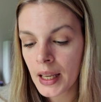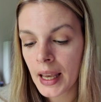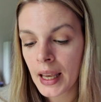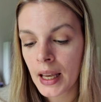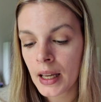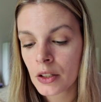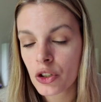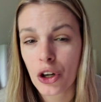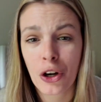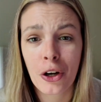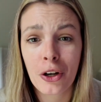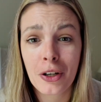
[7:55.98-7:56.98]
And
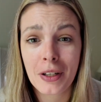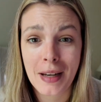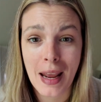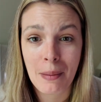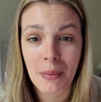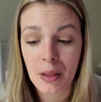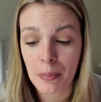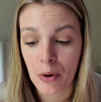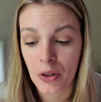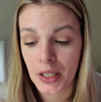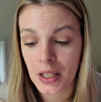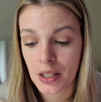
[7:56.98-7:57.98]
her name in the
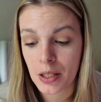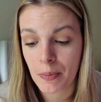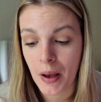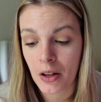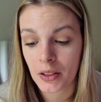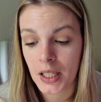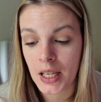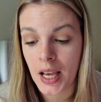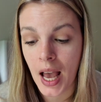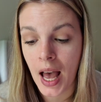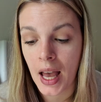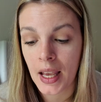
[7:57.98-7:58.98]
book is spelled
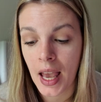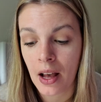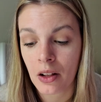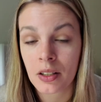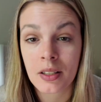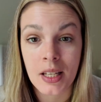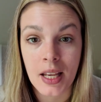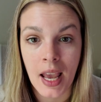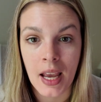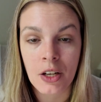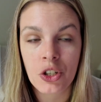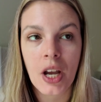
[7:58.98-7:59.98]

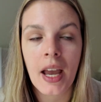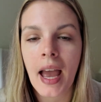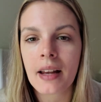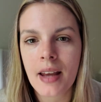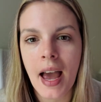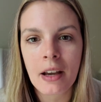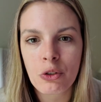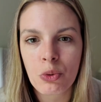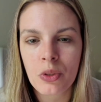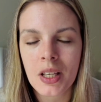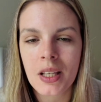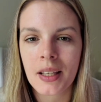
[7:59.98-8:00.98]
Eildh. I had to
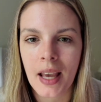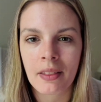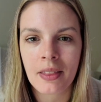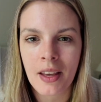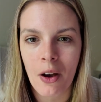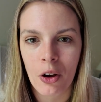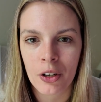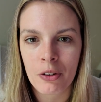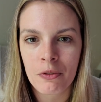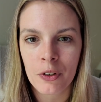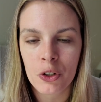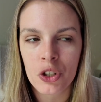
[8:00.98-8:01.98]
actually get the audio
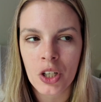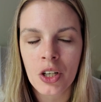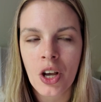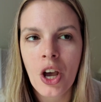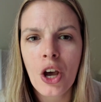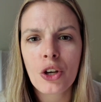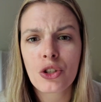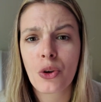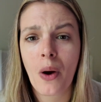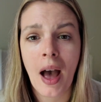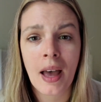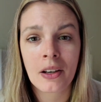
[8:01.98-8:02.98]
version so
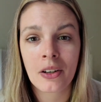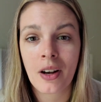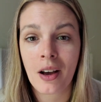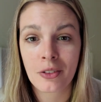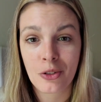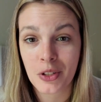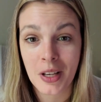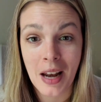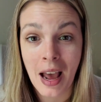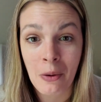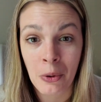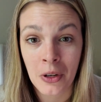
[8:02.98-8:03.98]
I could understand
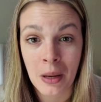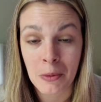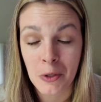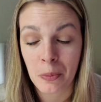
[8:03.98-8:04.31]
how her name is